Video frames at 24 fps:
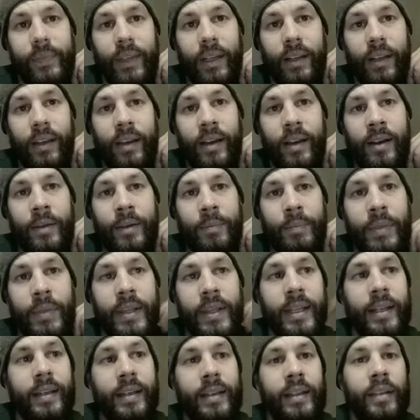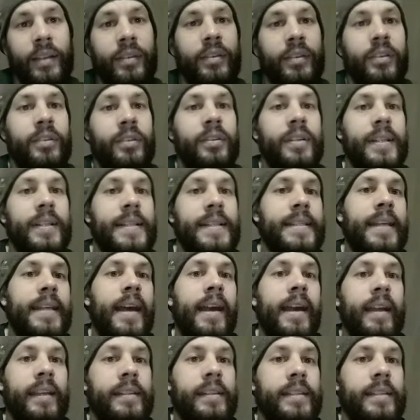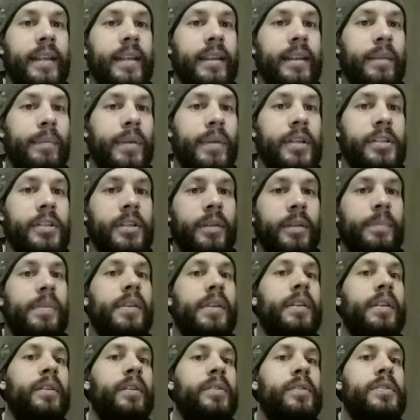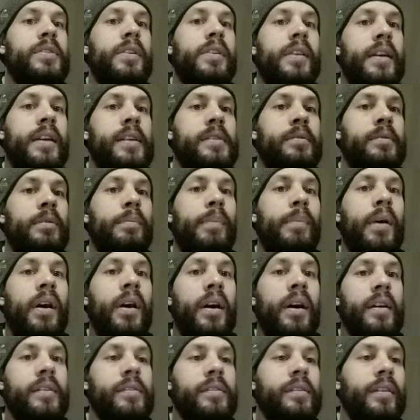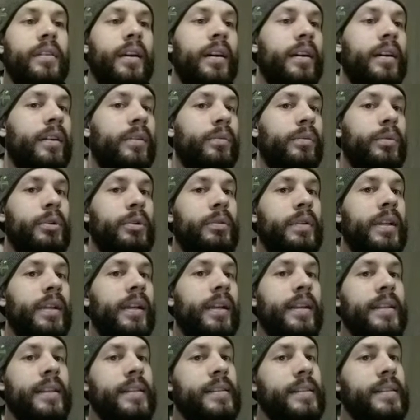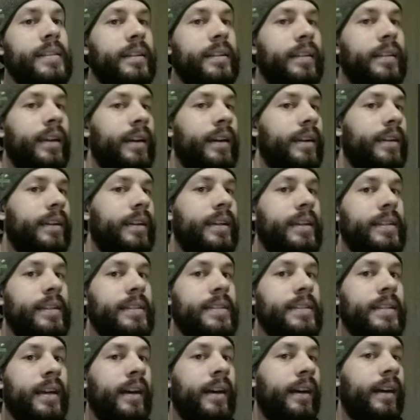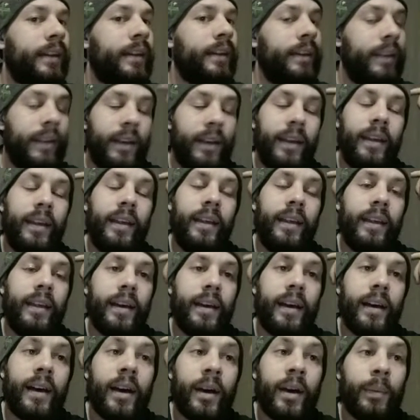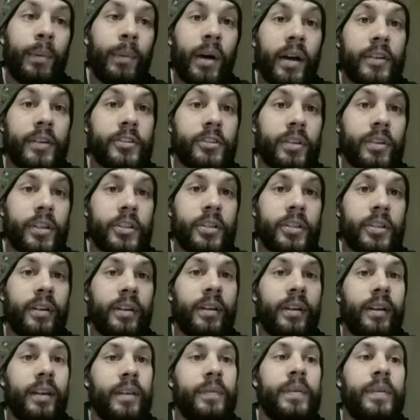But then either you could sack and take the bishop and then lose your knight to a pawn, ruining his kingside pawn structure if he